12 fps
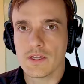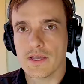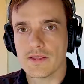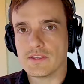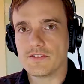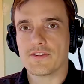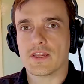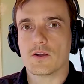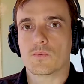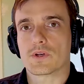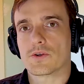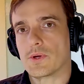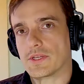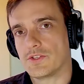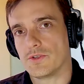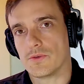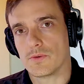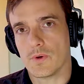In this video, we're going
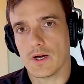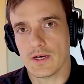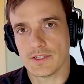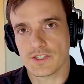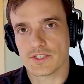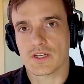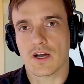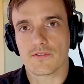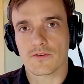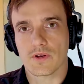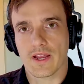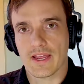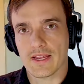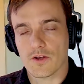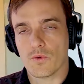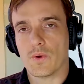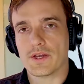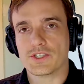to just cover a
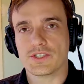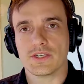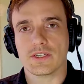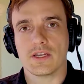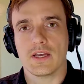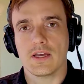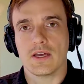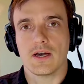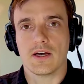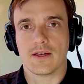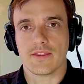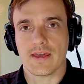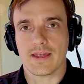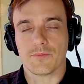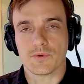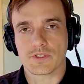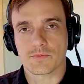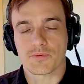question that
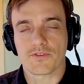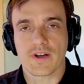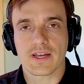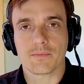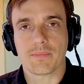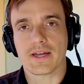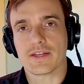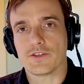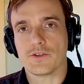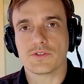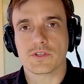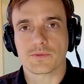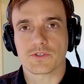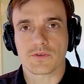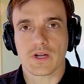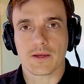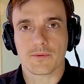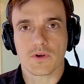was provided by a new
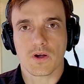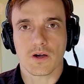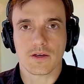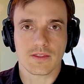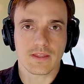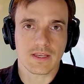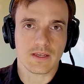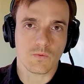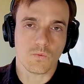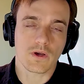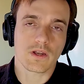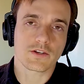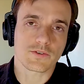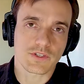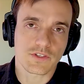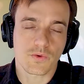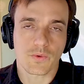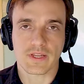subscriber on the
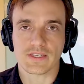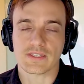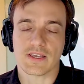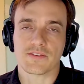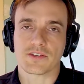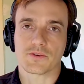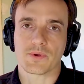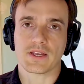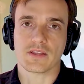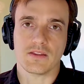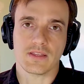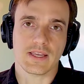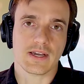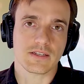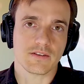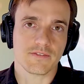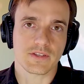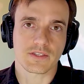127 grain Lehigh
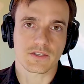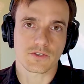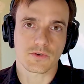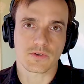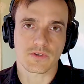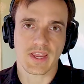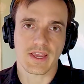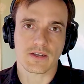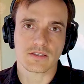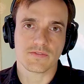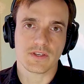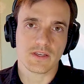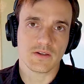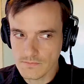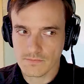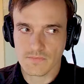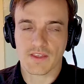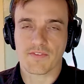Defense controlled chaos video.
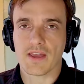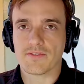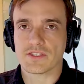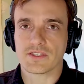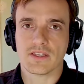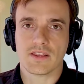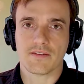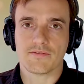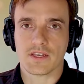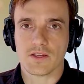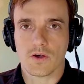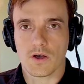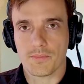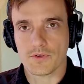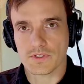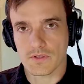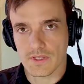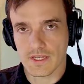If you haven't seen that video, I'll
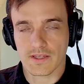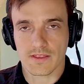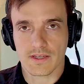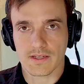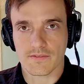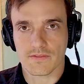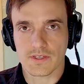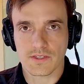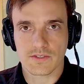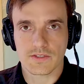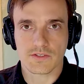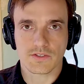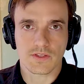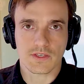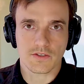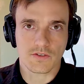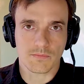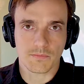post a link at the end of this so that
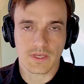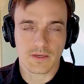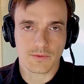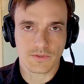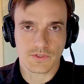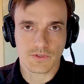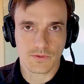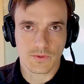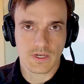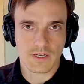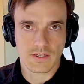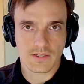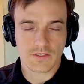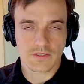you can be able to